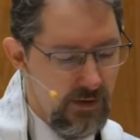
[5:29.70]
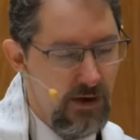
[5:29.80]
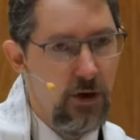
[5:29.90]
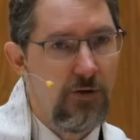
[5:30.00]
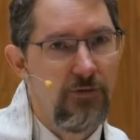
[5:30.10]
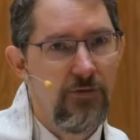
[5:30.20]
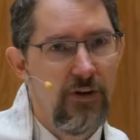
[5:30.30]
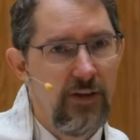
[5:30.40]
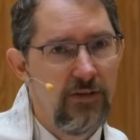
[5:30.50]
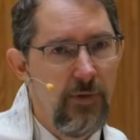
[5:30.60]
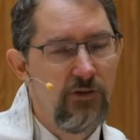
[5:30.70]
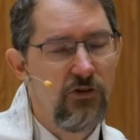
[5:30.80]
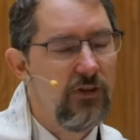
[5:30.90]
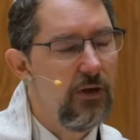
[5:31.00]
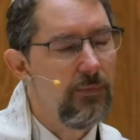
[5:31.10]
And I often forget to
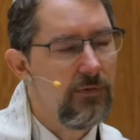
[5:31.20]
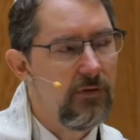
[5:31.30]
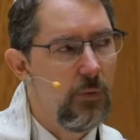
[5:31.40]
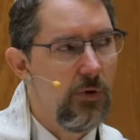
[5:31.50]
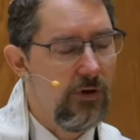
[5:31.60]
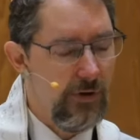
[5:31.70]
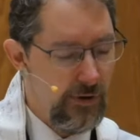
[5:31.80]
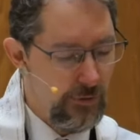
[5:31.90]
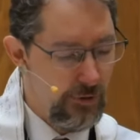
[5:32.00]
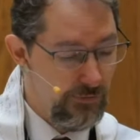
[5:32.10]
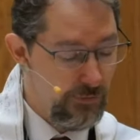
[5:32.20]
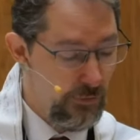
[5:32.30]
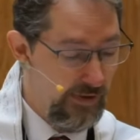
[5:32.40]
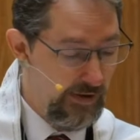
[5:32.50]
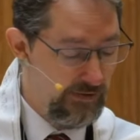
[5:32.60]
mention them. I wonder how
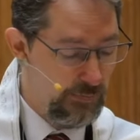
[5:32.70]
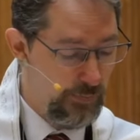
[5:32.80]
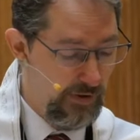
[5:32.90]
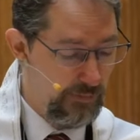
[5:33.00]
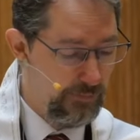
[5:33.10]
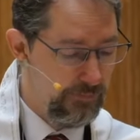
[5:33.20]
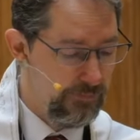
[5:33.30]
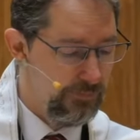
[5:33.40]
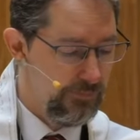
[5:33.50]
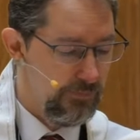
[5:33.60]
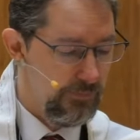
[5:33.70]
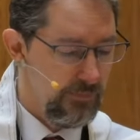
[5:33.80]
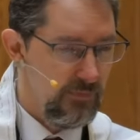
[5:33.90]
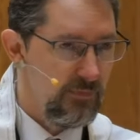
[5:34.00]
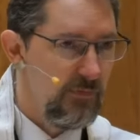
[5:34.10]
hurtful that has been.
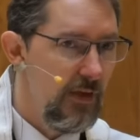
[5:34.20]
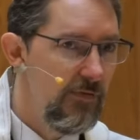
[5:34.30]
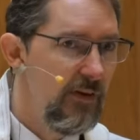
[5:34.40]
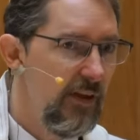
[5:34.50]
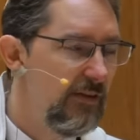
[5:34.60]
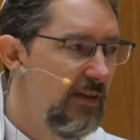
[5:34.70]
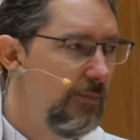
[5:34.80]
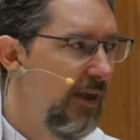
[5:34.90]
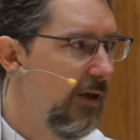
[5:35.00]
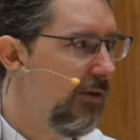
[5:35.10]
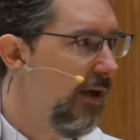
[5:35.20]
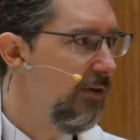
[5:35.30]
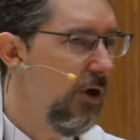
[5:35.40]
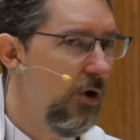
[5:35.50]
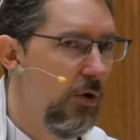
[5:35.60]
Even as deep down I
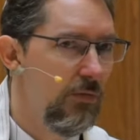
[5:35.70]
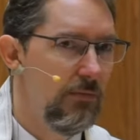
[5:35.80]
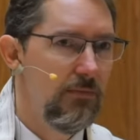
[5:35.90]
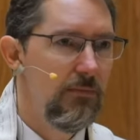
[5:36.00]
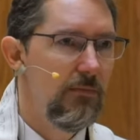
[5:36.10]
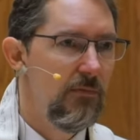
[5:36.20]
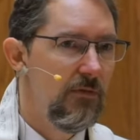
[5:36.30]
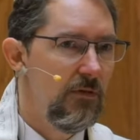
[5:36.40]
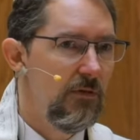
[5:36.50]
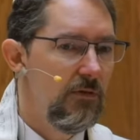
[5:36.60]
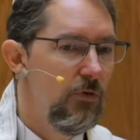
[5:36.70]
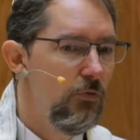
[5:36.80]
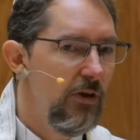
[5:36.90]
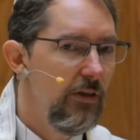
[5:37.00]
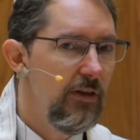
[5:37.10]
know, you
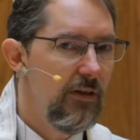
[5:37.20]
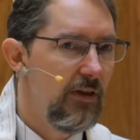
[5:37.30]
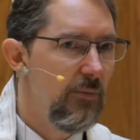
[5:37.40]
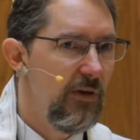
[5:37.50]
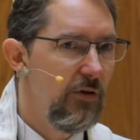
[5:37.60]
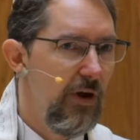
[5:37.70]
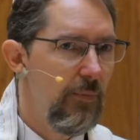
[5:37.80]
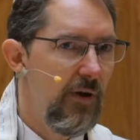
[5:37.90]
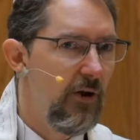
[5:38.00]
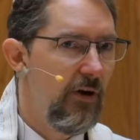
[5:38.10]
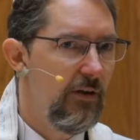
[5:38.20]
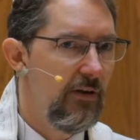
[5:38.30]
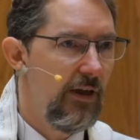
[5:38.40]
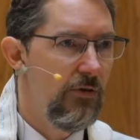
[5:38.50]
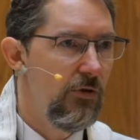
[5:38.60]
really can be a great
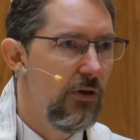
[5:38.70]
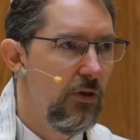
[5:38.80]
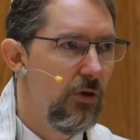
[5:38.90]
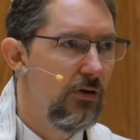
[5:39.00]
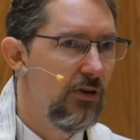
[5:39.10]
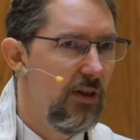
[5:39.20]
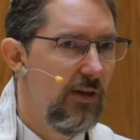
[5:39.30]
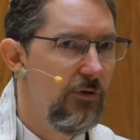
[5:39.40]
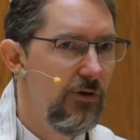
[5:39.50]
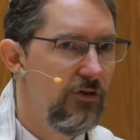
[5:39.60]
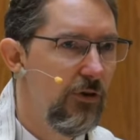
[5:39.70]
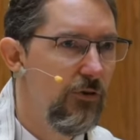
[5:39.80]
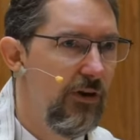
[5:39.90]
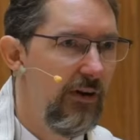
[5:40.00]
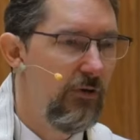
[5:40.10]
parent and you can learn to love your
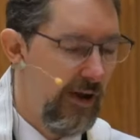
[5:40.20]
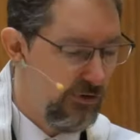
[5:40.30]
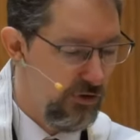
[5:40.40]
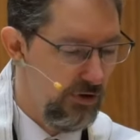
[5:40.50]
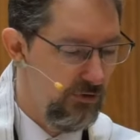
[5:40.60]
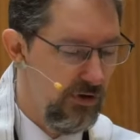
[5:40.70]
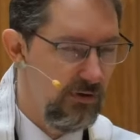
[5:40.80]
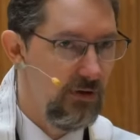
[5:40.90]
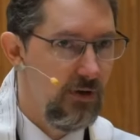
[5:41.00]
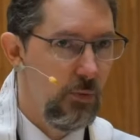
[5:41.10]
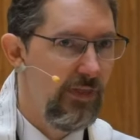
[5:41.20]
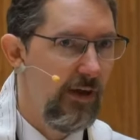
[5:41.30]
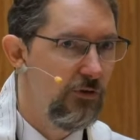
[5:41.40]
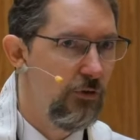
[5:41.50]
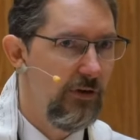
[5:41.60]
children and grandchildren
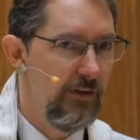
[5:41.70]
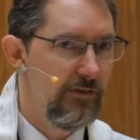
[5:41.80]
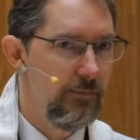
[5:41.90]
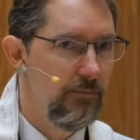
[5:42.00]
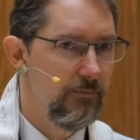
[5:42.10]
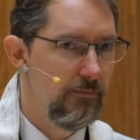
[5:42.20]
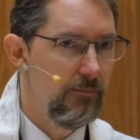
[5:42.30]
without Judaism.